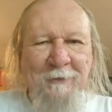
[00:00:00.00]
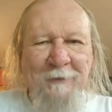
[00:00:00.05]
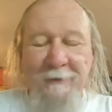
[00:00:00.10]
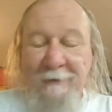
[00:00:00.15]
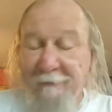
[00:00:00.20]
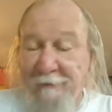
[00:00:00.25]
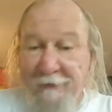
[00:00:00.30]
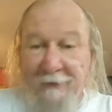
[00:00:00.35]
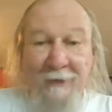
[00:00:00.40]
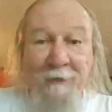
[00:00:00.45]

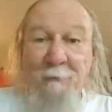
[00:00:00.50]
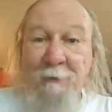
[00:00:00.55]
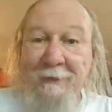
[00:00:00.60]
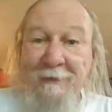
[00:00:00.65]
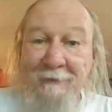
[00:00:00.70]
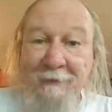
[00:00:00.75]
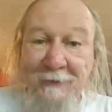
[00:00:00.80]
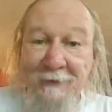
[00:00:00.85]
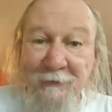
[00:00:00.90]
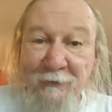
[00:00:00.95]
And then I
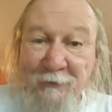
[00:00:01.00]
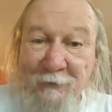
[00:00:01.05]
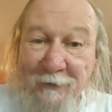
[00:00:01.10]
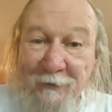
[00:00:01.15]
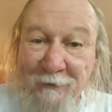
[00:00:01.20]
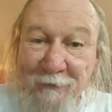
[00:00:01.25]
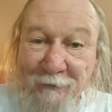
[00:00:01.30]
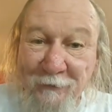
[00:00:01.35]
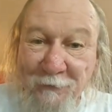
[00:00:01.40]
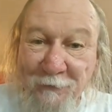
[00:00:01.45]
ran
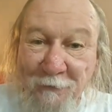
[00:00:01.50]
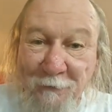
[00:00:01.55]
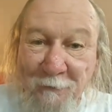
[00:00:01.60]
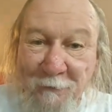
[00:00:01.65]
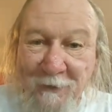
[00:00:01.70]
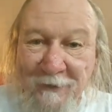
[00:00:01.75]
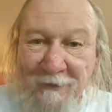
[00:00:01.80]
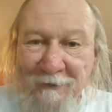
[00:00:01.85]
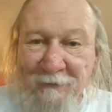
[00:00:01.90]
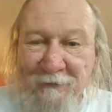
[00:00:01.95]
downstairs into the
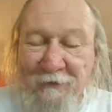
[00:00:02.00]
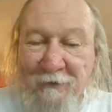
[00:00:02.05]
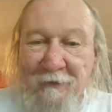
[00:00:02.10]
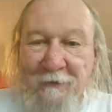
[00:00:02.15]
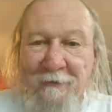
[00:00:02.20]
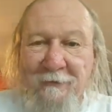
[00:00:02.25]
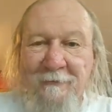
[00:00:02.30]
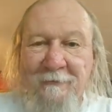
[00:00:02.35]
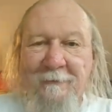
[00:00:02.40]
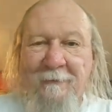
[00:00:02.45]
wine
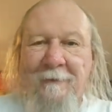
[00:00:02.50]
cellar.